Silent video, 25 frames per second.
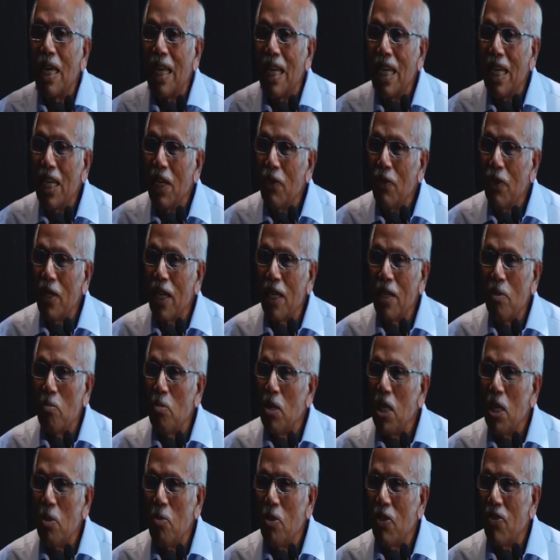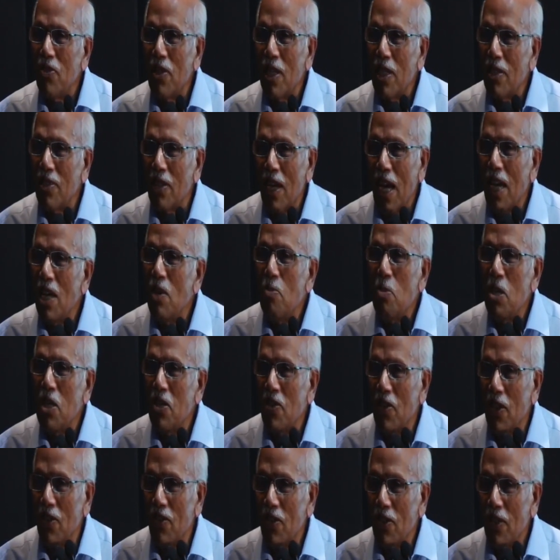Leave that me business, I
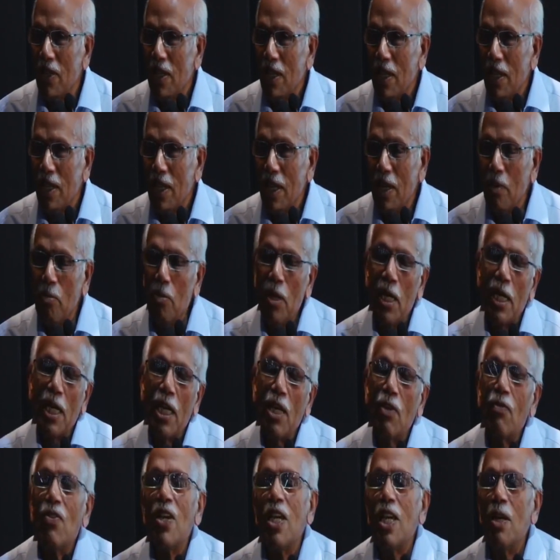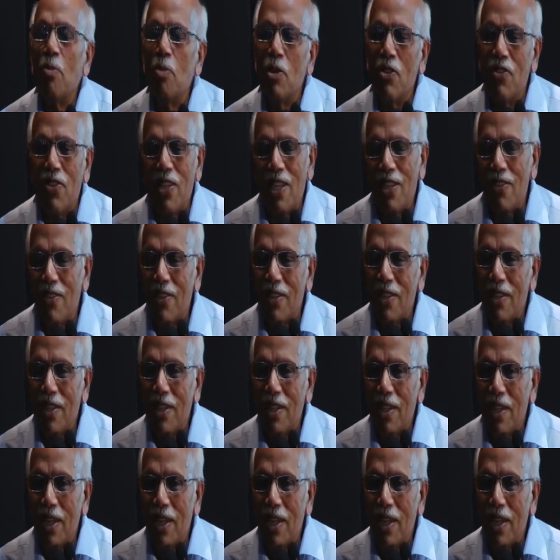business. Make it we business.